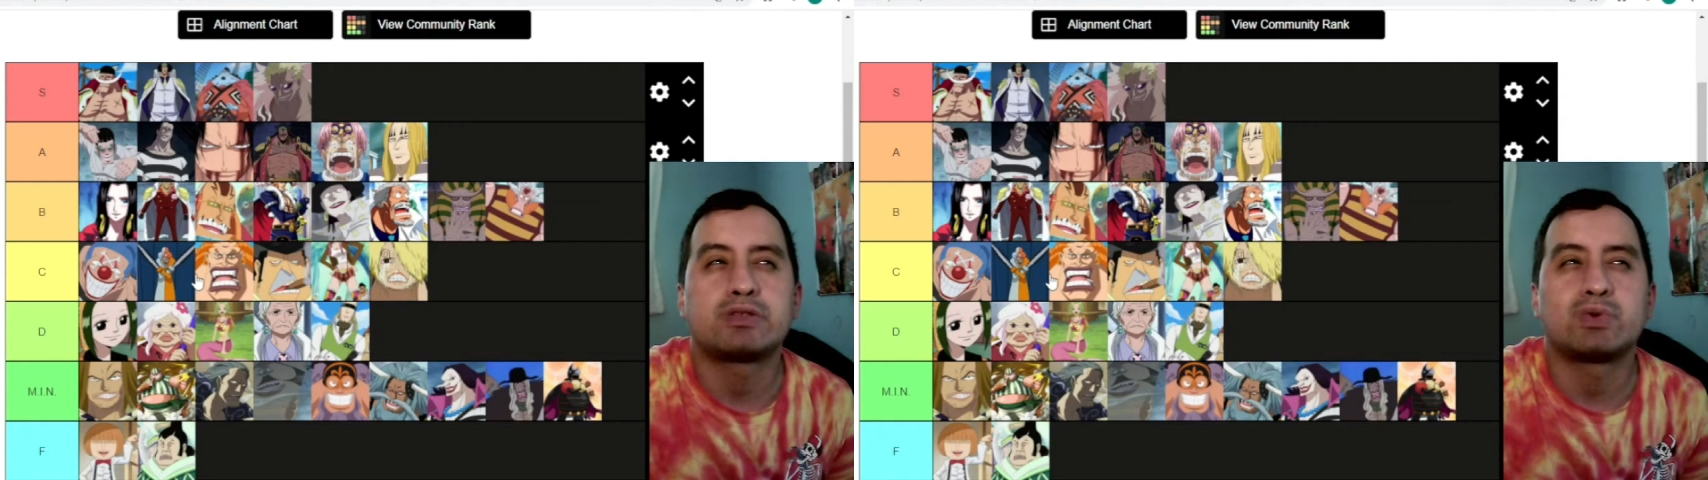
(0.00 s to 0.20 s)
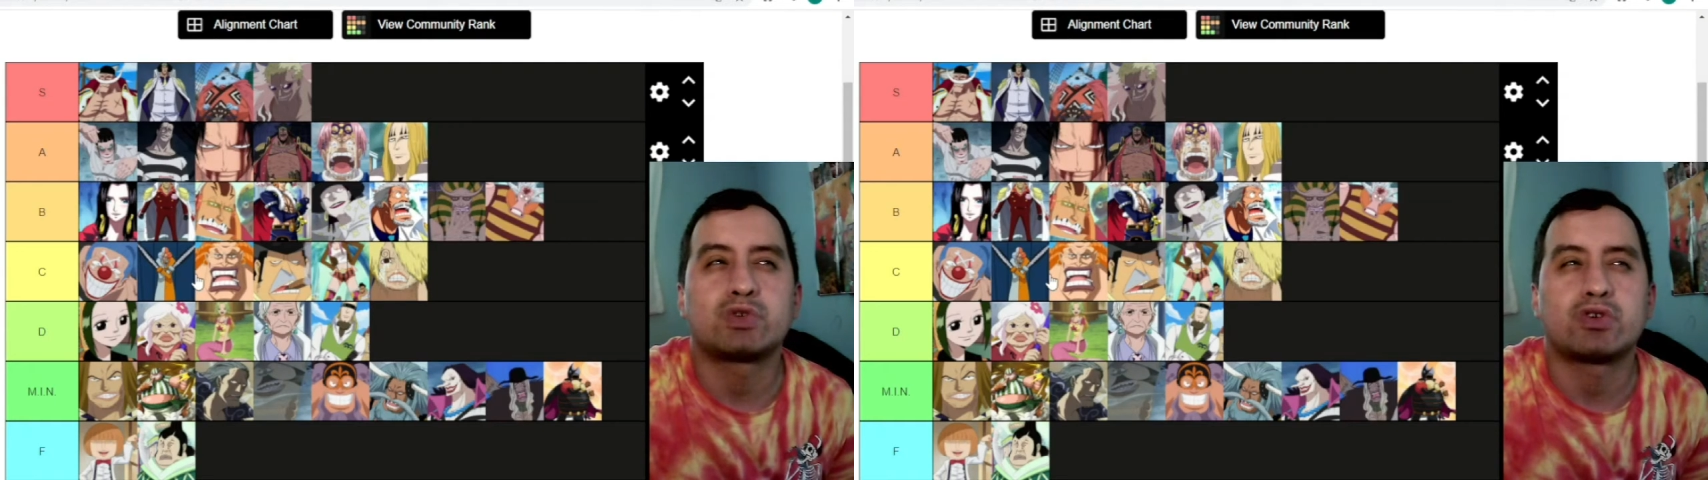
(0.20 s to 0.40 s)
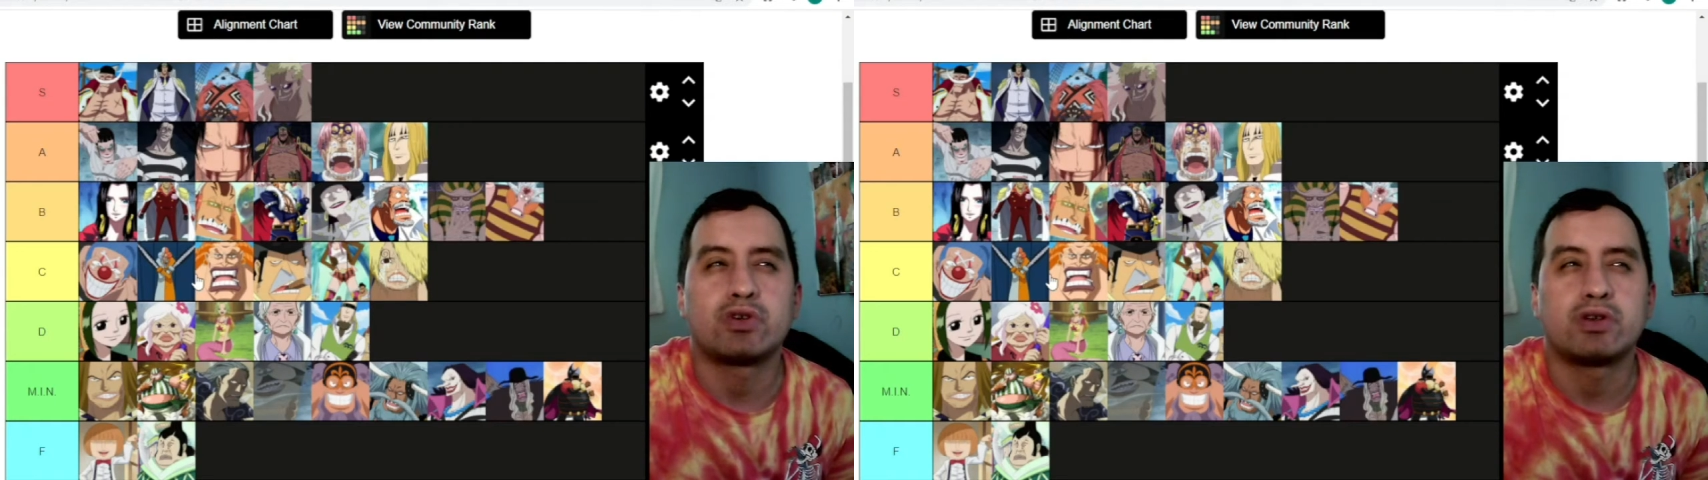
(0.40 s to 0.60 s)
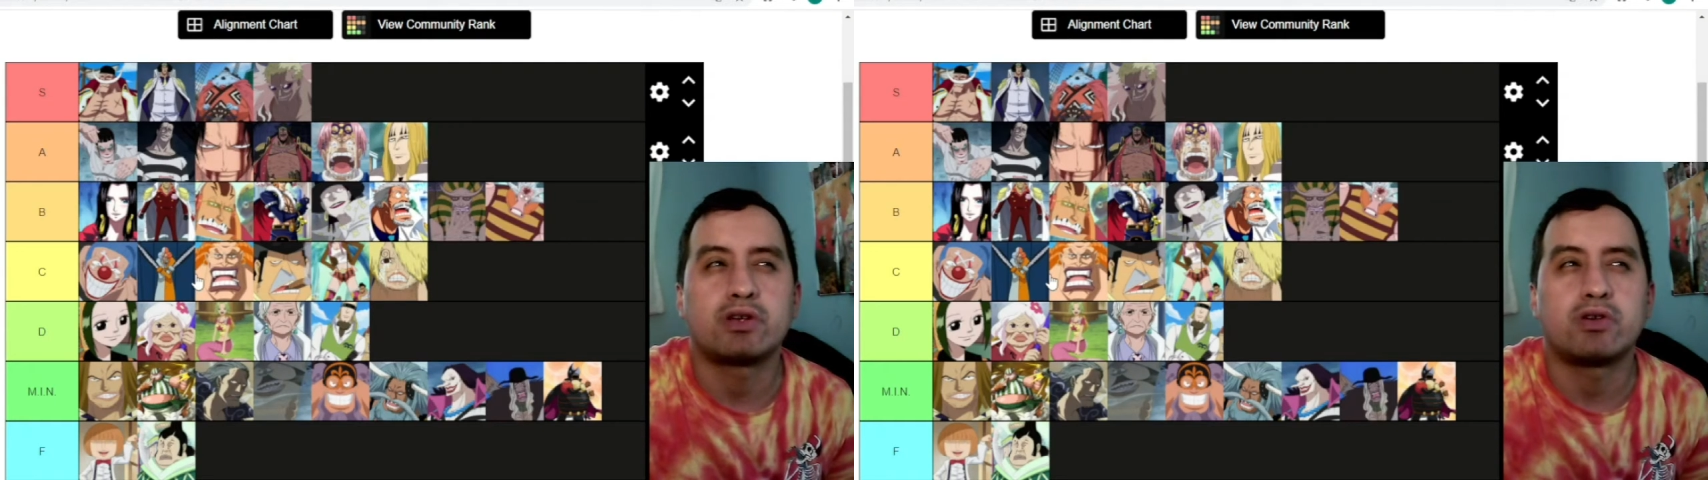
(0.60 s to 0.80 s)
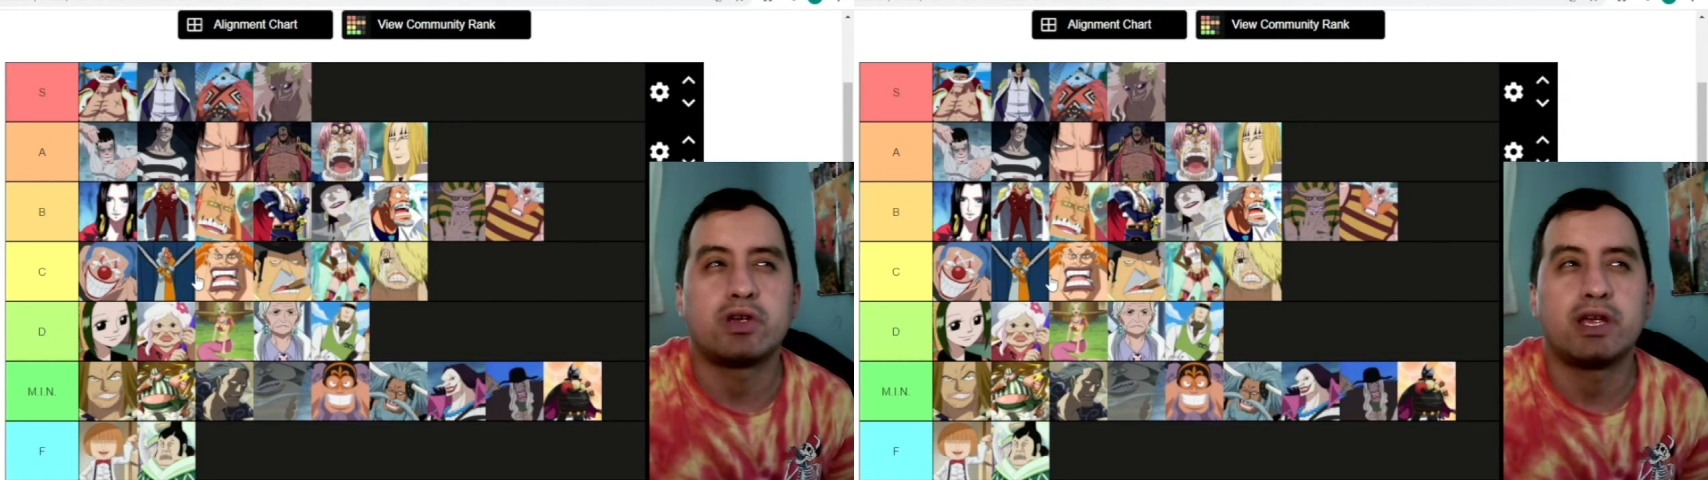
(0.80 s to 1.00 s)
to a certain
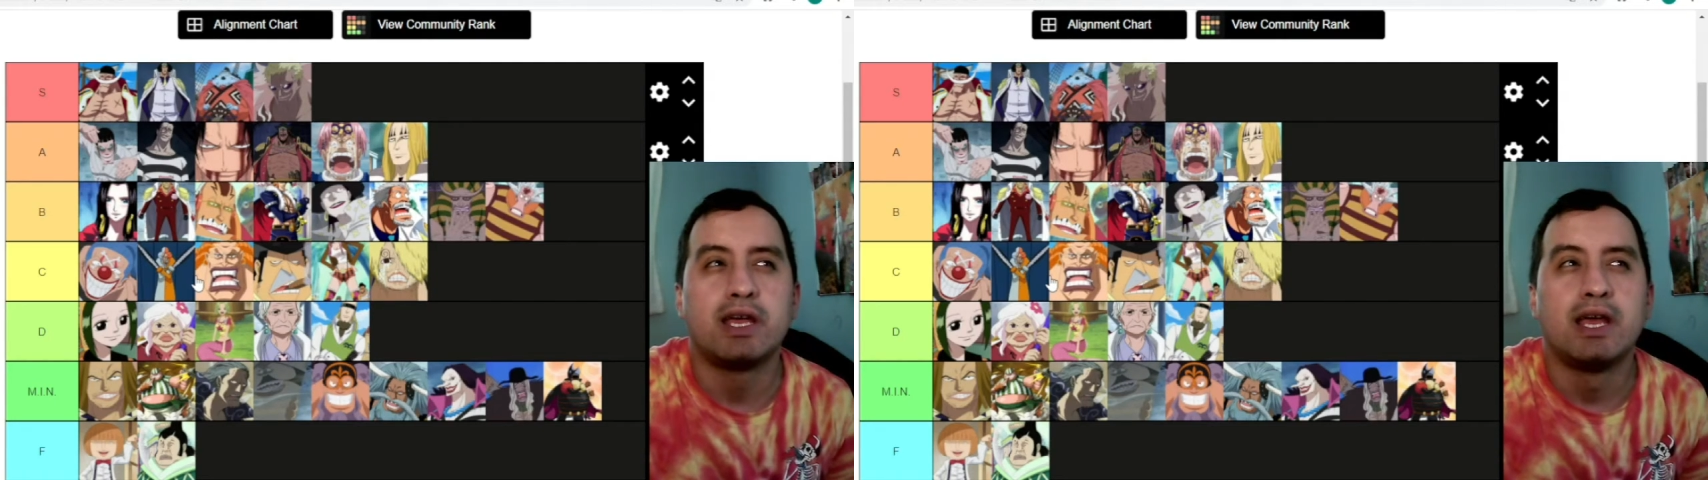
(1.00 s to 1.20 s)
degree.